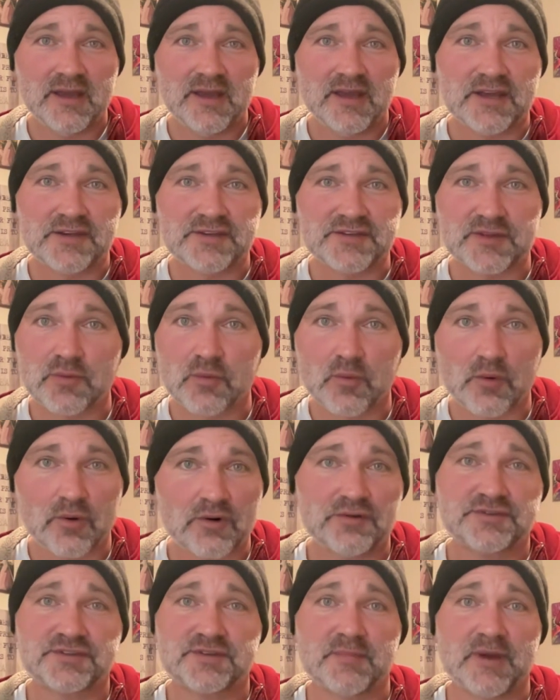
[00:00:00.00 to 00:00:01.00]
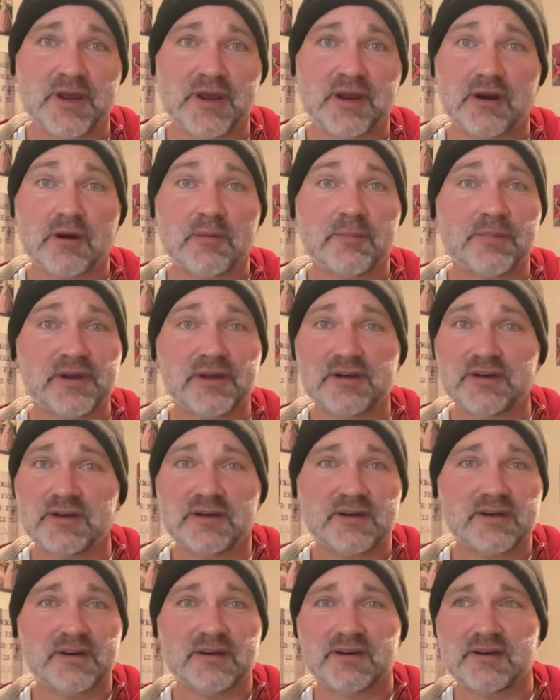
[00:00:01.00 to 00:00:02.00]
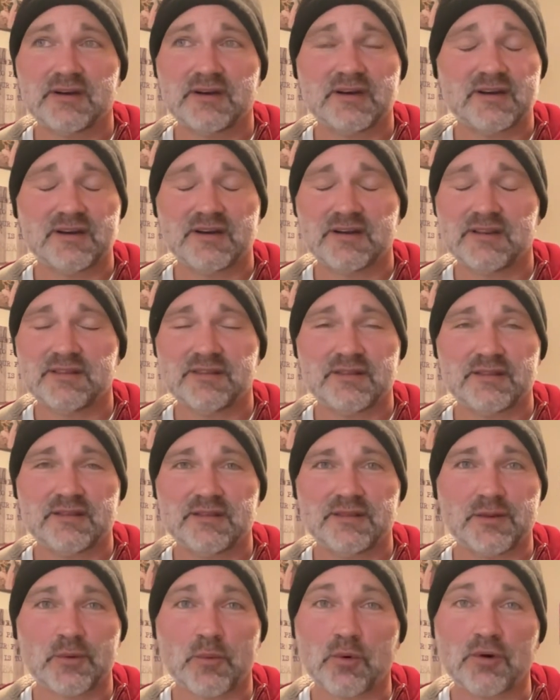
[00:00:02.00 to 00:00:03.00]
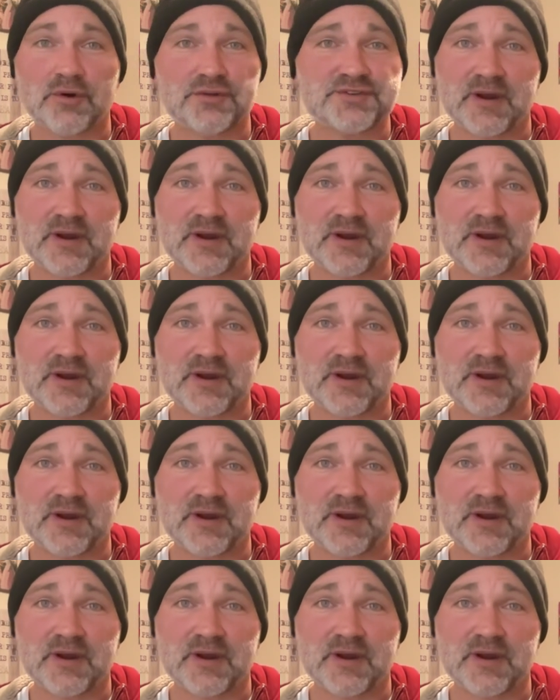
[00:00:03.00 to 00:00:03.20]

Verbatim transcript: is the World's Mayor, but the World's